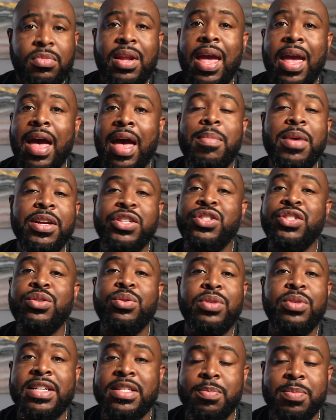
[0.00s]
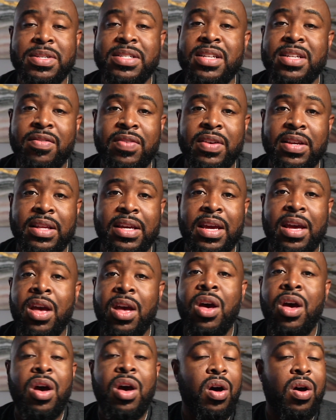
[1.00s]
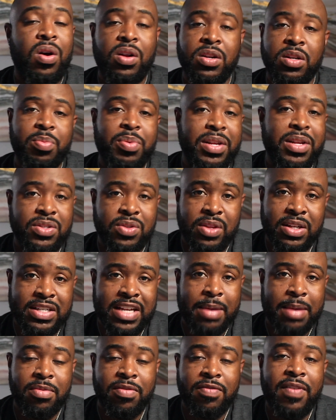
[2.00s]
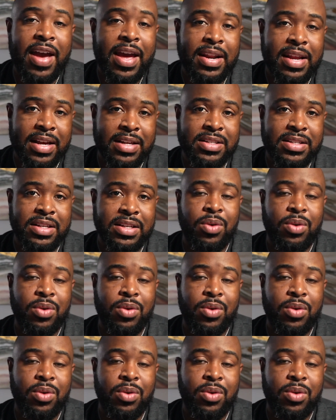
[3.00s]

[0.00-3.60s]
How much you'll need specifically all depends on the type of financing you